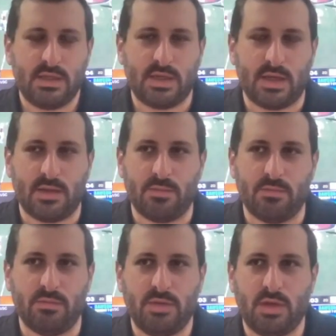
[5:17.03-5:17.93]

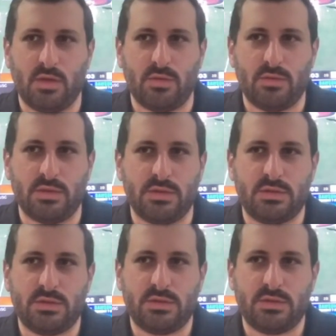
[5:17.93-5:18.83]
You know,
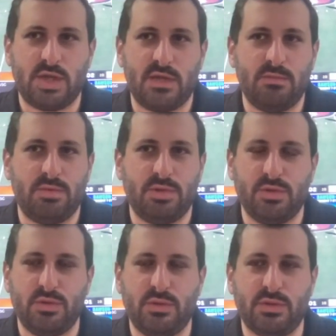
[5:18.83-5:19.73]
Jaden
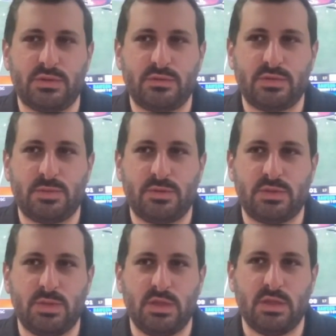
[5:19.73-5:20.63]
Blue was
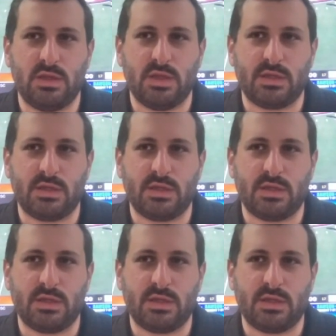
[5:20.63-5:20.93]
supposed to be the